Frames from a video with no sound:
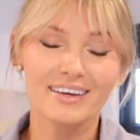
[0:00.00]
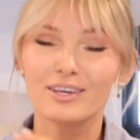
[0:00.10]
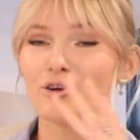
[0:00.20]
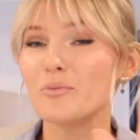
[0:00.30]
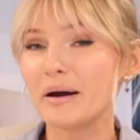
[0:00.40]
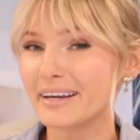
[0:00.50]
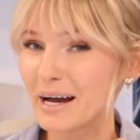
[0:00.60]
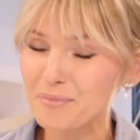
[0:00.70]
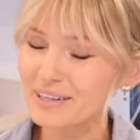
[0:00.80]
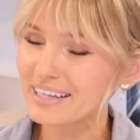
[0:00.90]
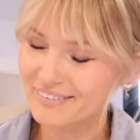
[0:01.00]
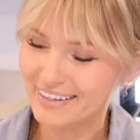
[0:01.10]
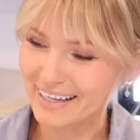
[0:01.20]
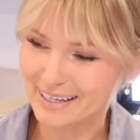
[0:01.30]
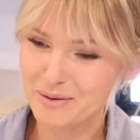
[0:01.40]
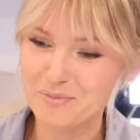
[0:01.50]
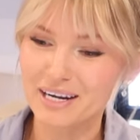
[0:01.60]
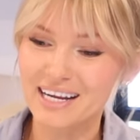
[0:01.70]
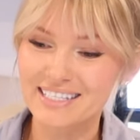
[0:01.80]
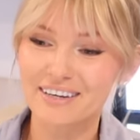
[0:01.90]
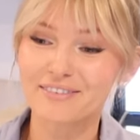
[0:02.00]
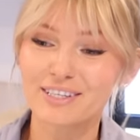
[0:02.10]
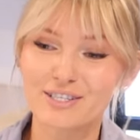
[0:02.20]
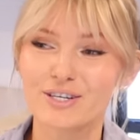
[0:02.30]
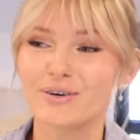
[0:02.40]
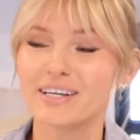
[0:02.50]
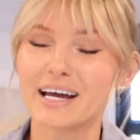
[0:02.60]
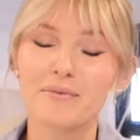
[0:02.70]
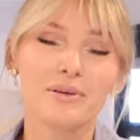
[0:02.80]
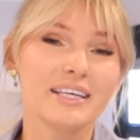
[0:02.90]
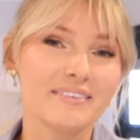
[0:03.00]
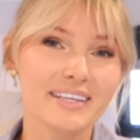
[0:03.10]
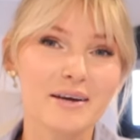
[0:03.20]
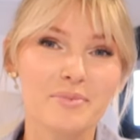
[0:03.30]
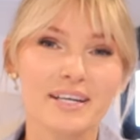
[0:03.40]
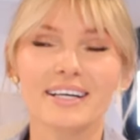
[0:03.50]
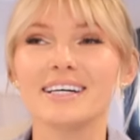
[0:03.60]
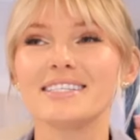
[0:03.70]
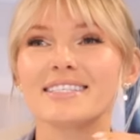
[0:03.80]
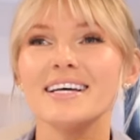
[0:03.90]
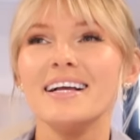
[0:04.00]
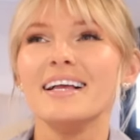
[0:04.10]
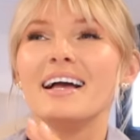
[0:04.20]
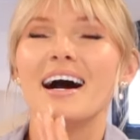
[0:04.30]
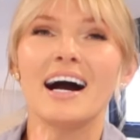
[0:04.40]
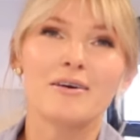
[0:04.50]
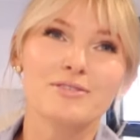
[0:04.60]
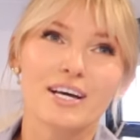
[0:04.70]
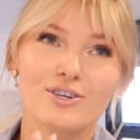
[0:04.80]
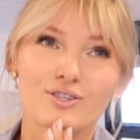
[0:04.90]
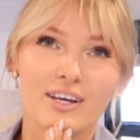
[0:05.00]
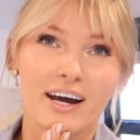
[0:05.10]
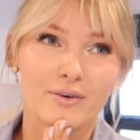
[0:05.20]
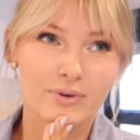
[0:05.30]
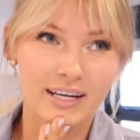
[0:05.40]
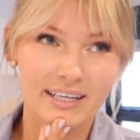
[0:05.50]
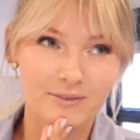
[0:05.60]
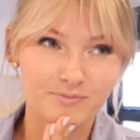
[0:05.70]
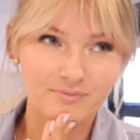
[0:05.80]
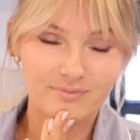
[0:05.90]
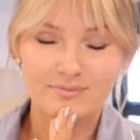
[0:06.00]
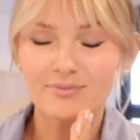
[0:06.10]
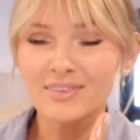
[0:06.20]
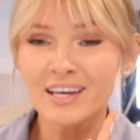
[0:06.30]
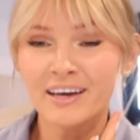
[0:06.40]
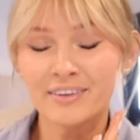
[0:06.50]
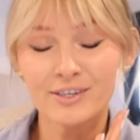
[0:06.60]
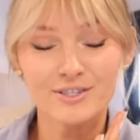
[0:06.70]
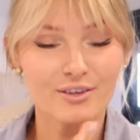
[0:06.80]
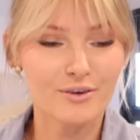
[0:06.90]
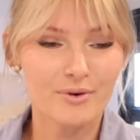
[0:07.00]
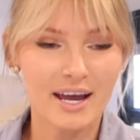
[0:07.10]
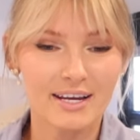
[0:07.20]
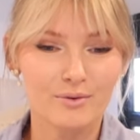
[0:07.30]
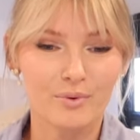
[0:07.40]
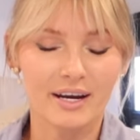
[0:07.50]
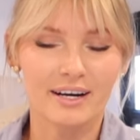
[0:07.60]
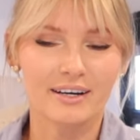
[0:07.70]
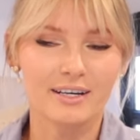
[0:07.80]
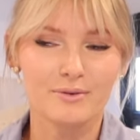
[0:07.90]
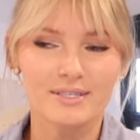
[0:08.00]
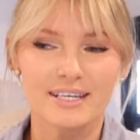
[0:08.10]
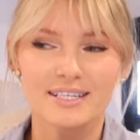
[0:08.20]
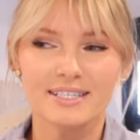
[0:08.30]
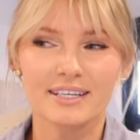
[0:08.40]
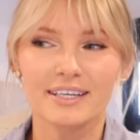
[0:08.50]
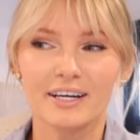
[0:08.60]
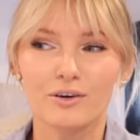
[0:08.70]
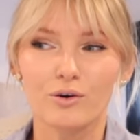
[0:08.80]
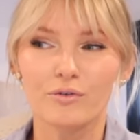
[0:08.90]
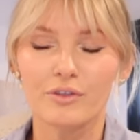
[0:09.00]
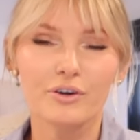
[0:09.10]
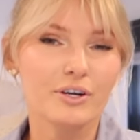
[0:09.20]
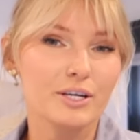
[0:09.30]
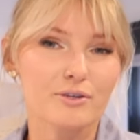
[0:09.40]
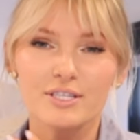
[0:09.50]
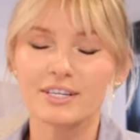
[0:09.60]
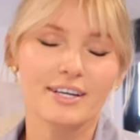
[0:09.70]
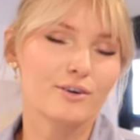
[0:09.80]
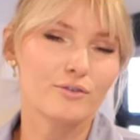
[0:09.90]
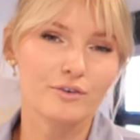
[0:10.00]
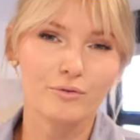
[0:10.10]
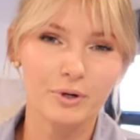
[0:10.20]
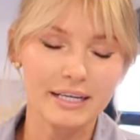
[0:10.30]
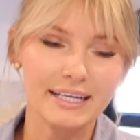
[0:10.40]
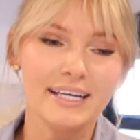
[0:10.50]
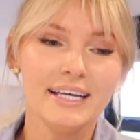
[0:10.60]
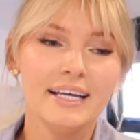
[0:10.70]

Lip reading: you might not believe in it, but I definitely do. And I believe in it because I was actually on Reddit And there was a thread where it was like skincare over 30 or skincare over 40.